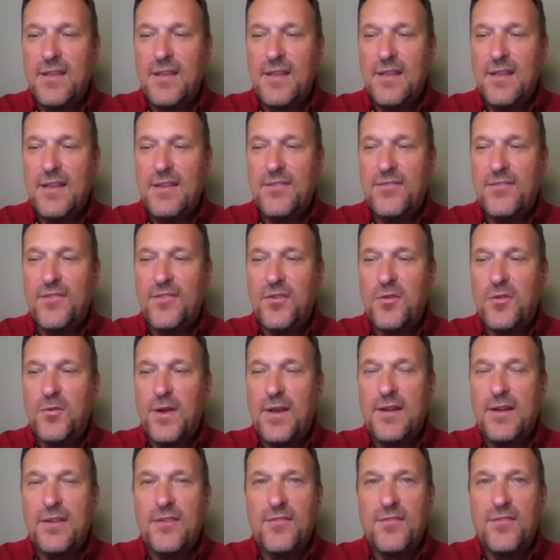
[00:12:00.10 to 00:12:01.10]
is the
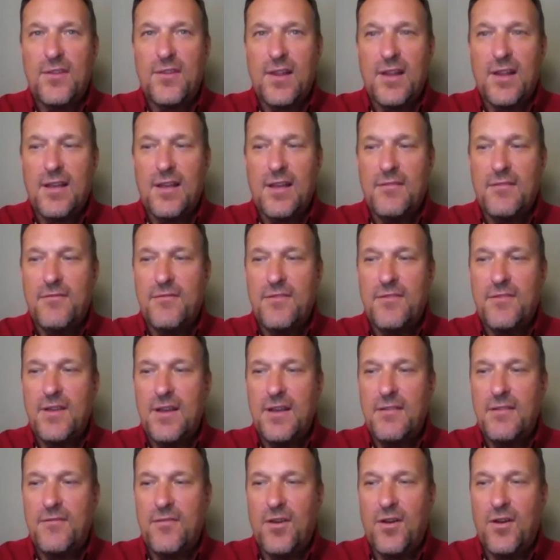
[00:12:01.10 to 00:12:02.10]
greatest love
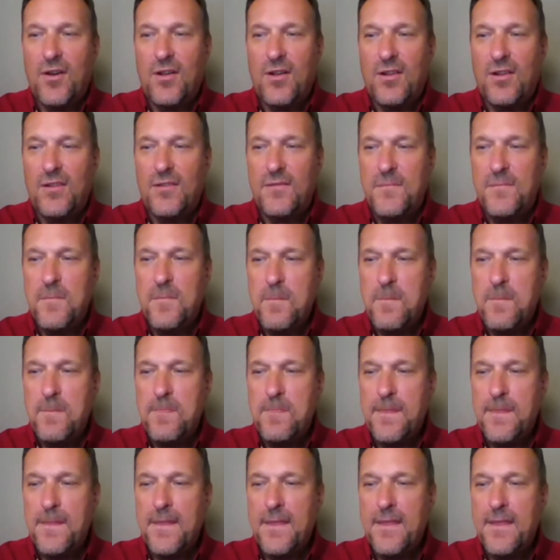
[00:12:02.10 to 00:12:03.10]
of all.
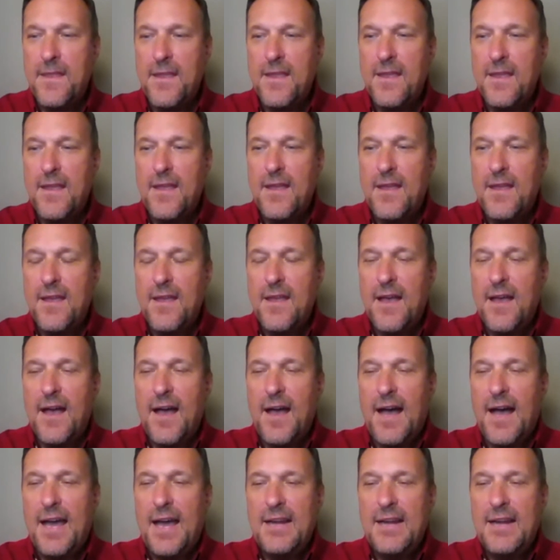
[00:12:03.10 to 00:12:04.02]
I